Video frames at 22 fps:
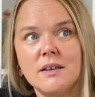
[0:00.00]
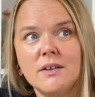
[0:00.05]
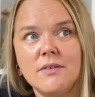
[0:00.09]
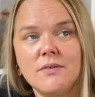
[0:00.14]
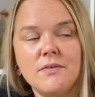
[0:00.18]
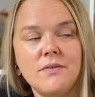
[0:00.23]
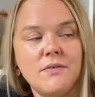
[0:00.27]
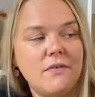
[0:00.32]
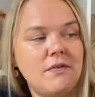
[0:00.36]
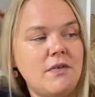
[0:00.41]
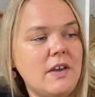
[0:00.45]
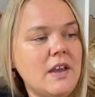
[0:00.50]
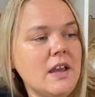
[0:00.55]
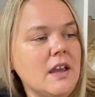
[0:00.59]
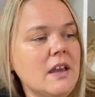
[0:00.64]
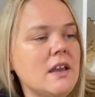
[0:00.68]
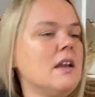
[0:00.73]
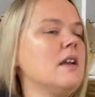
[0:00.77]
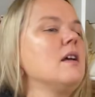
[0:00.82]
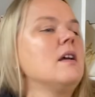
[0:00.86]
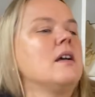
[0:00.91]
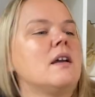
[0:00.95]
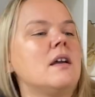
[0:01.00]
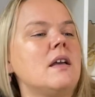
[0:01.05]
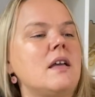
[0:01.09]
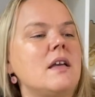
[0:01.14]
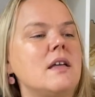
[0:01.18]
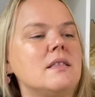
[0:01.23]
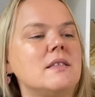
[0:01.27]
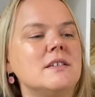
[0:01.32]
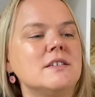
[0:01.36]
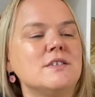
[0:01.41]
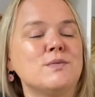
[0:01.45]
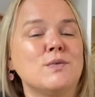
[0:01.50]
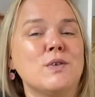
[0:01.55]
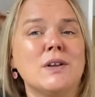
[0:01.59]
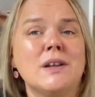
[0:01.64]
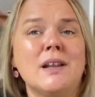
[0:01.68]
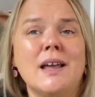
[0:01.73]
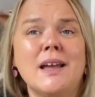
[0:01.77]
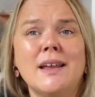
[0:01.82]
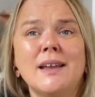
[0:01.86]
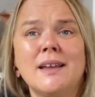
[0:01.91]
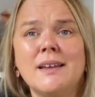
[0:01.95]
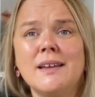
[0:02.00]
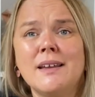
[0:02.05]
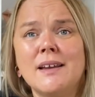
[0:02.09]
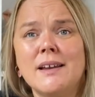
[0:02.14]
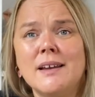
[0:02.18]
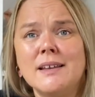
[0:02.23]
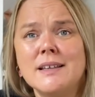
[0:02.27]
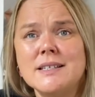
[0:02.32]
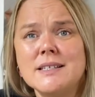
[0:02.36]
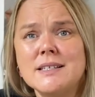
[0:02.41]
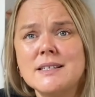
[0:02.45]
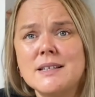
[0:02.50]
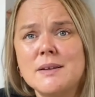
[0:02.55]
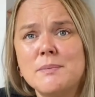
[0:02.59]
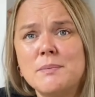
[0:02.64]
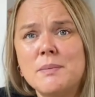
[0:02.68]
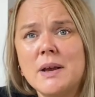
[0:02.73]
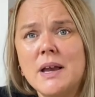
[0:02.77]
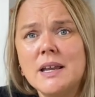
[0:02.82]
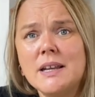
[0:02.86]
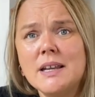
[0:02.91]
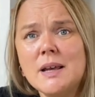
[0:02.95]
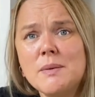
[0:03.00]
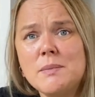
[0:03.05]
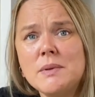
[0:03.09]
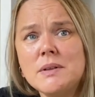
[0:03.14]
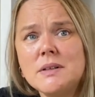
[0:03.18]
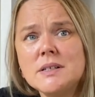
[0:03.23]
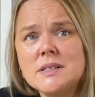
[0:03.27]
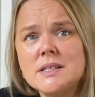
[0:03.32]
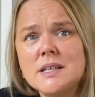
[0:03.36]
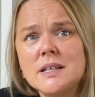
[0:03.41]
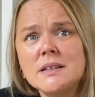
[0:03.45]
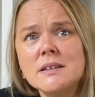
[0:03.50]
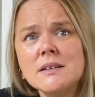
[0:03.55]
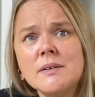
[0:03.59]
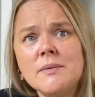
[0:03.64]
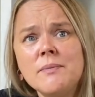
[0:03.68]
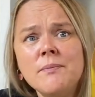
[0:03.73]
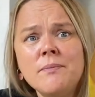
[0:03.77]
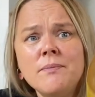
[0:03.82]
fig, and this one like is a pineapple scent.